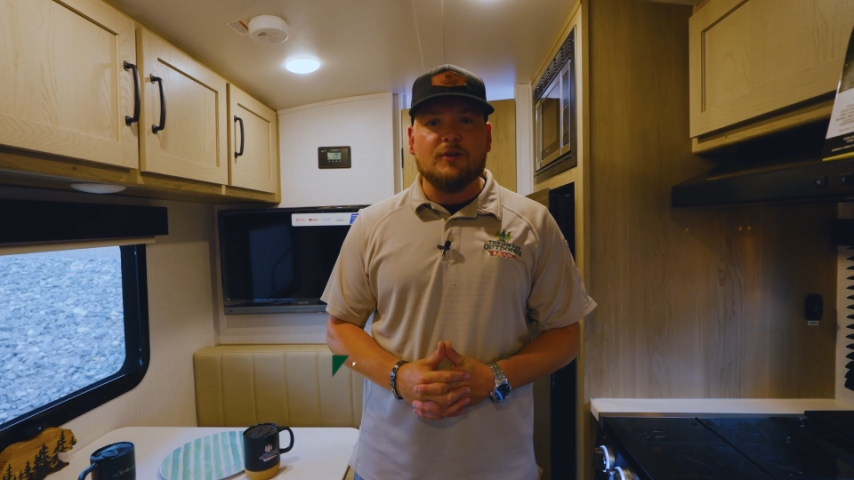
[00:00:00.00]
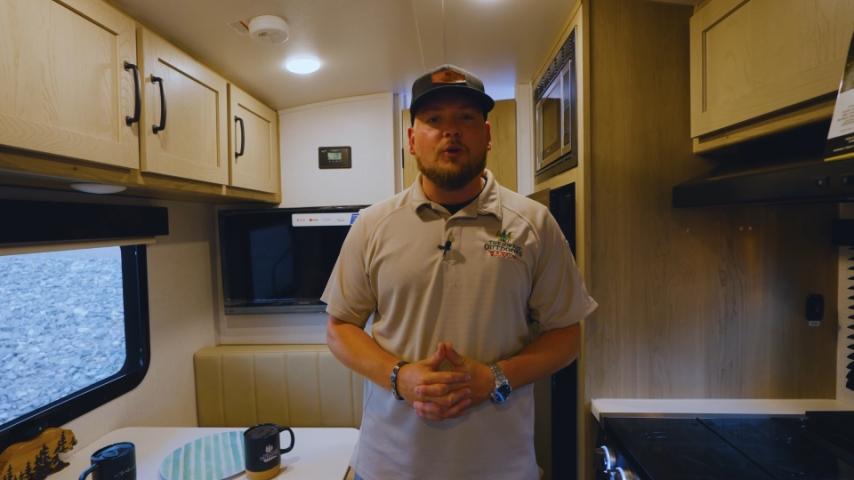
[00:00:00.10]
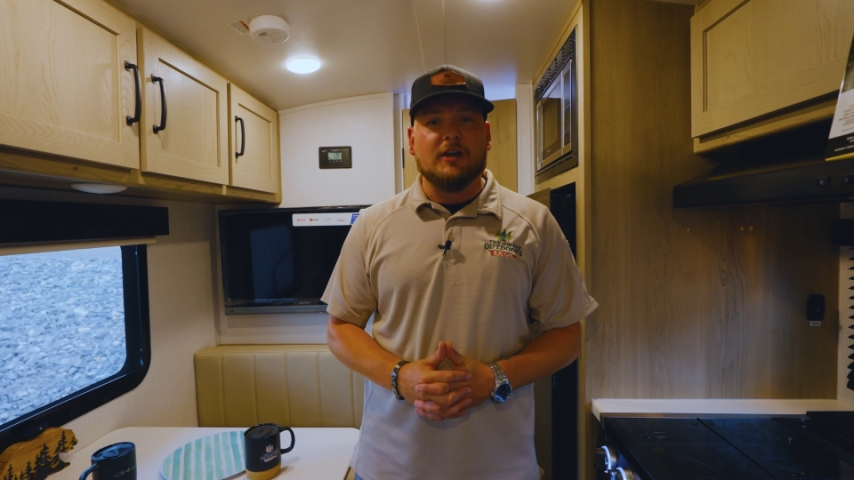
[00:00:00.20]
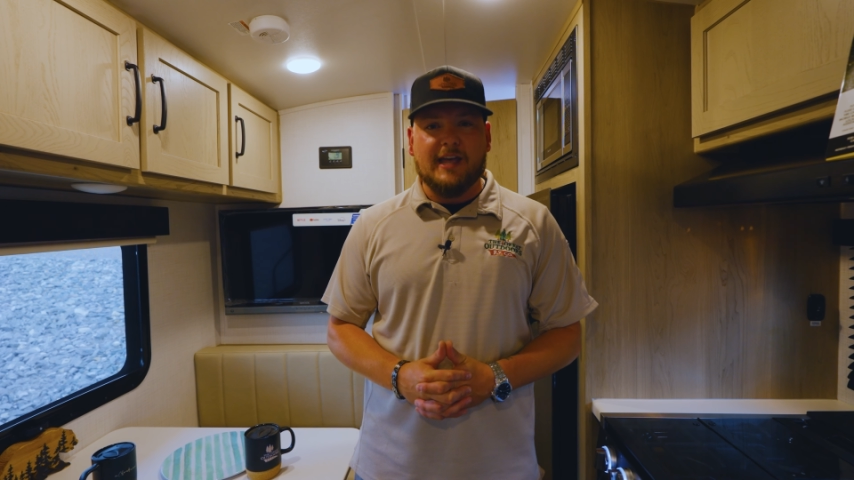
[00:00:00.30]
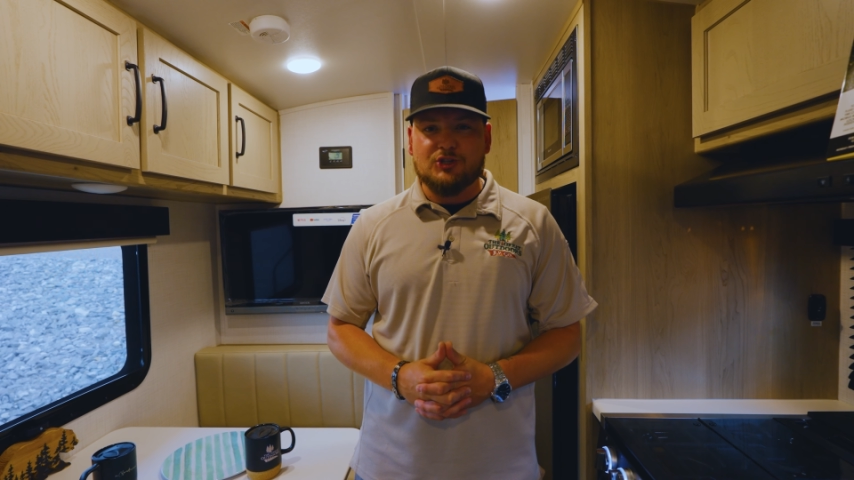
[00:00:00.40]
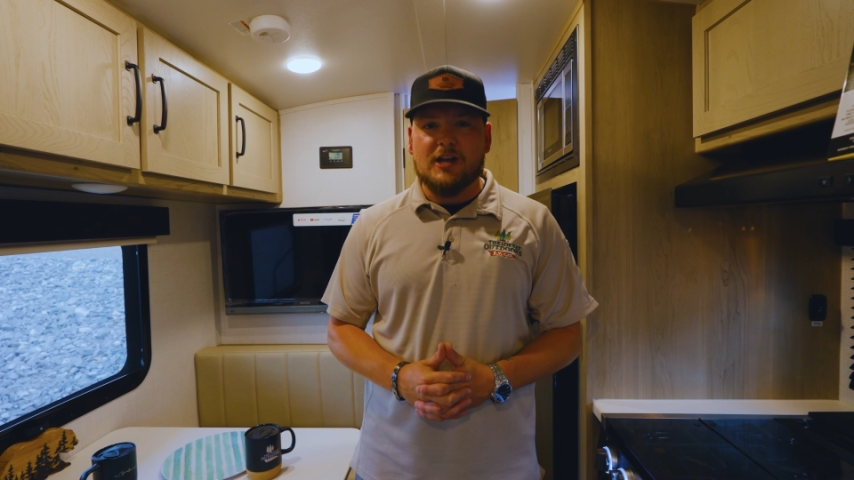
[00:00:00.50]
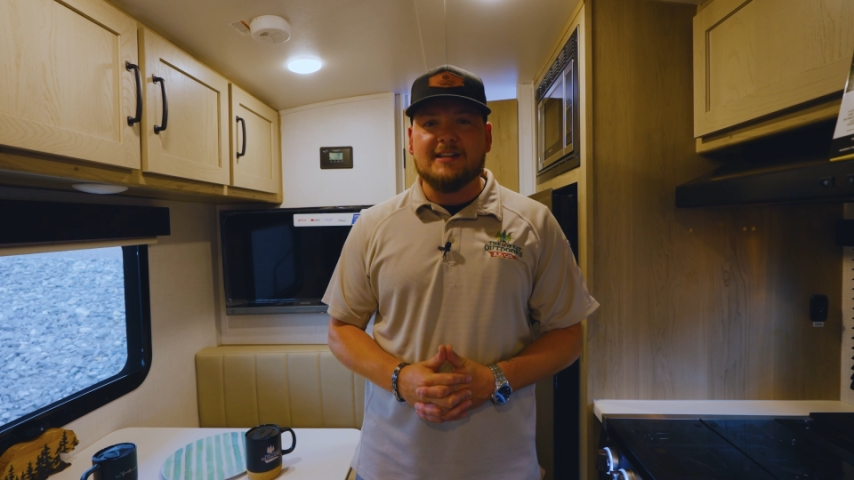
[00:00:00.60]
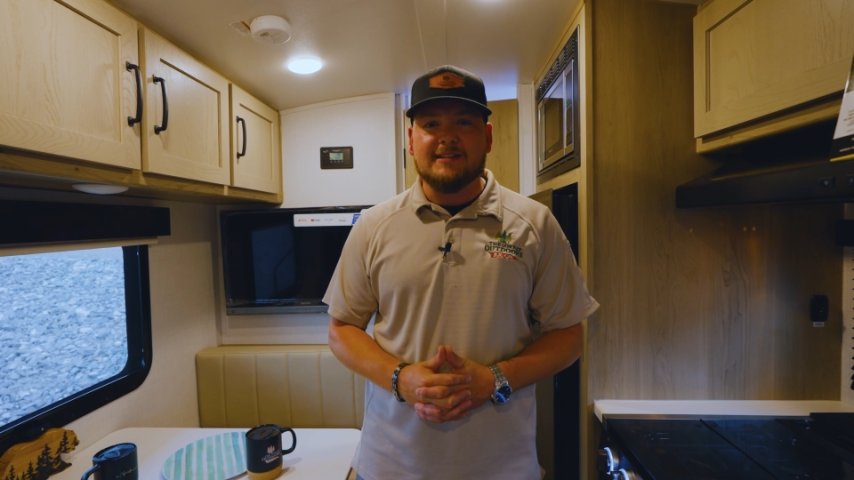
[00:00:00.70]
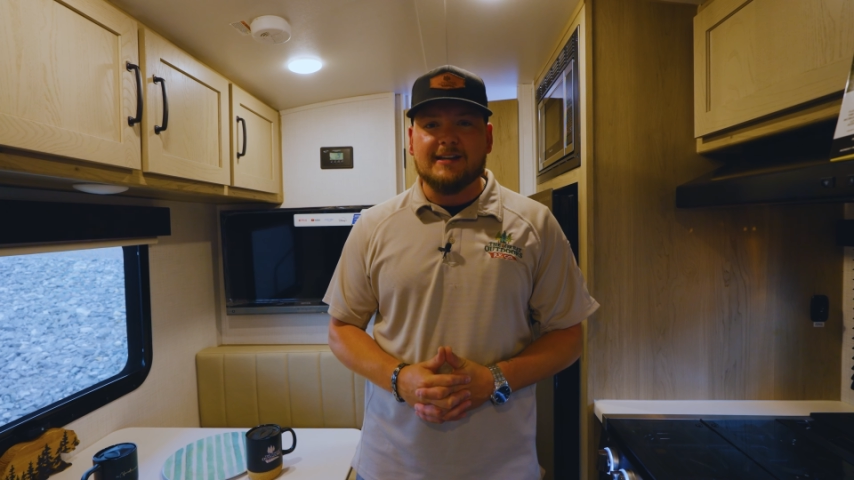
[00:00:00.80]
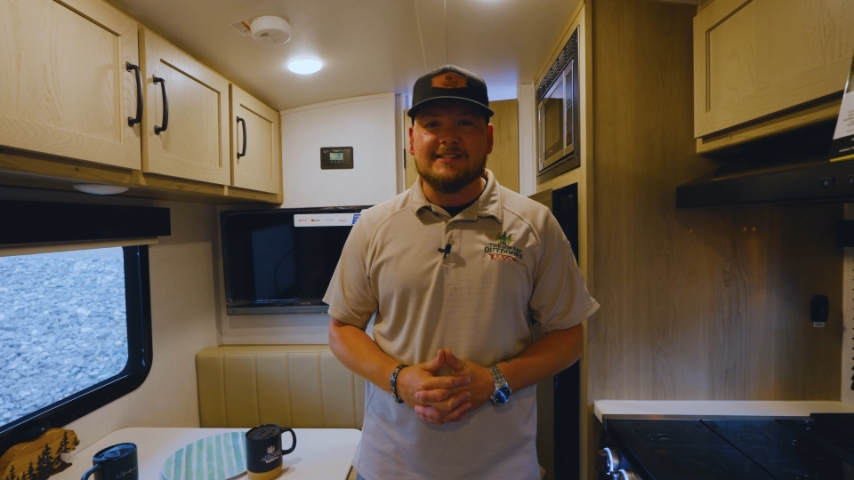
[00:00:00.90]
and we'll catch you
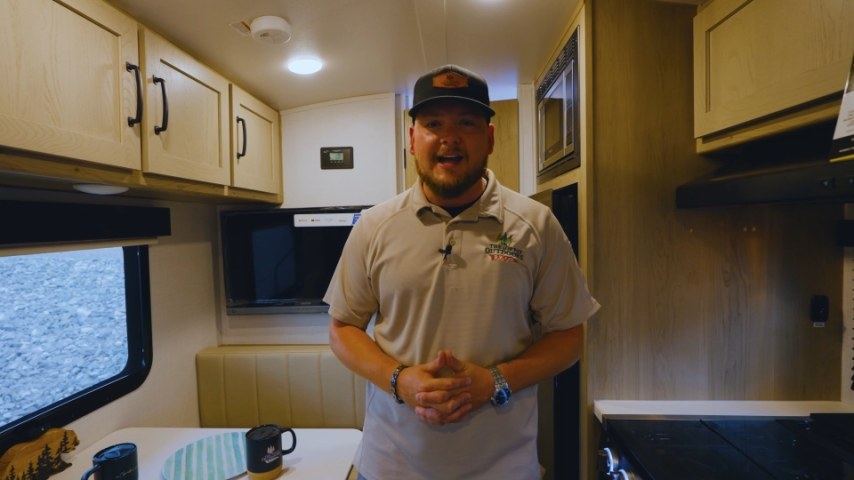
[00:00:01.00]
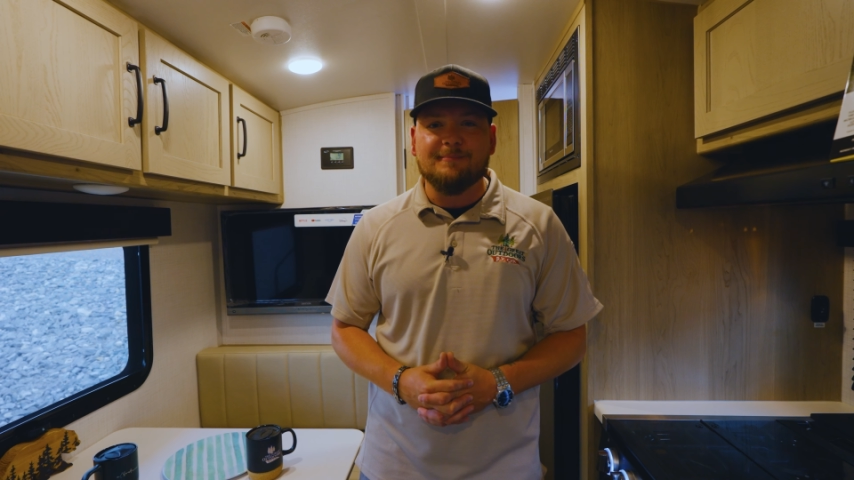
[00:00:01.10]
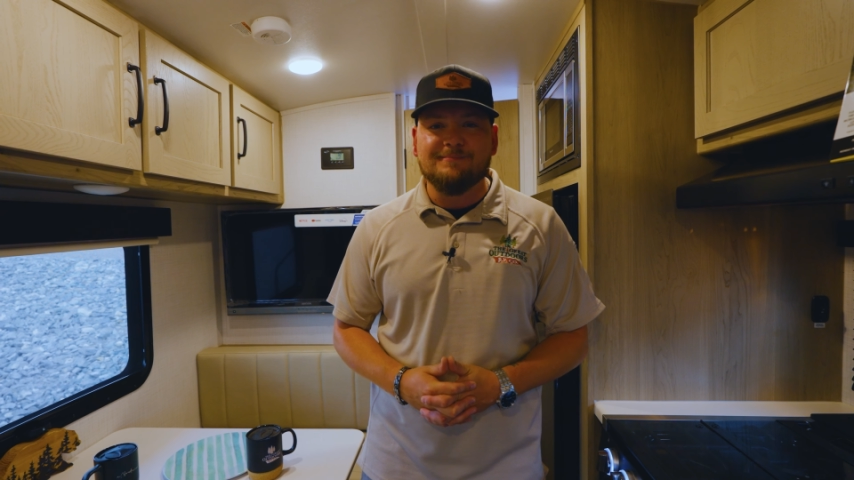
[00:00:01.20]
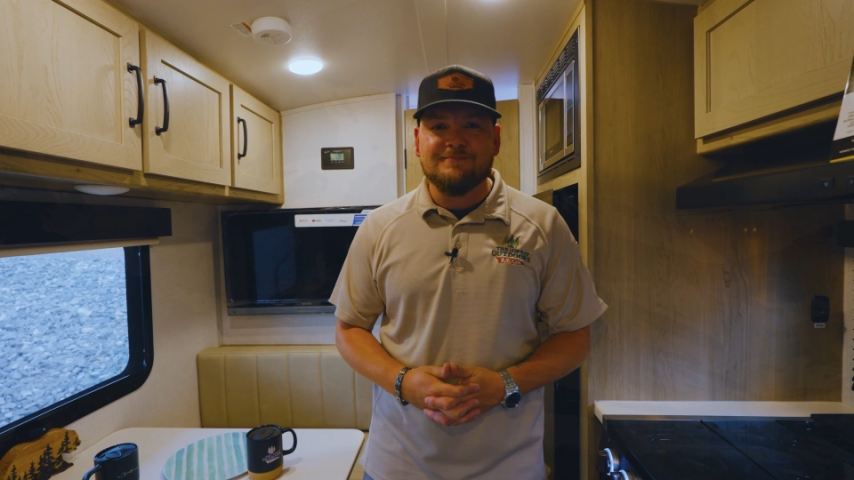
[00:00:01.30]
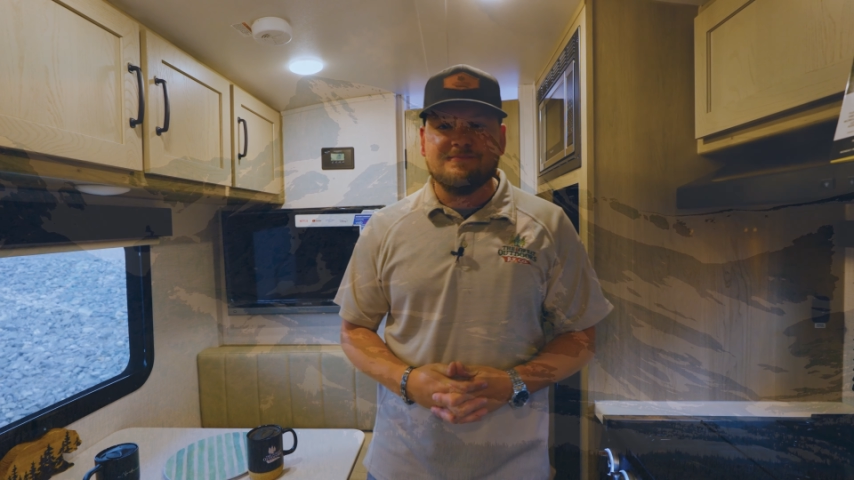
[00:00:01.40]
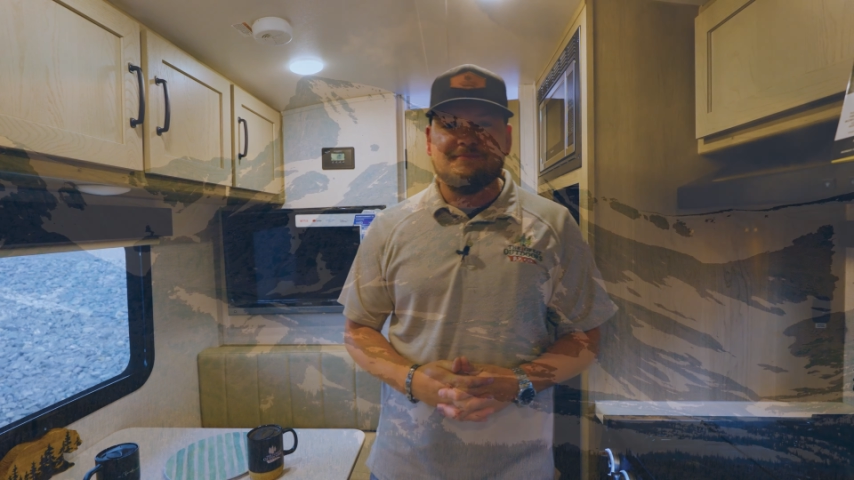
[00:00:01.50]
guys next time.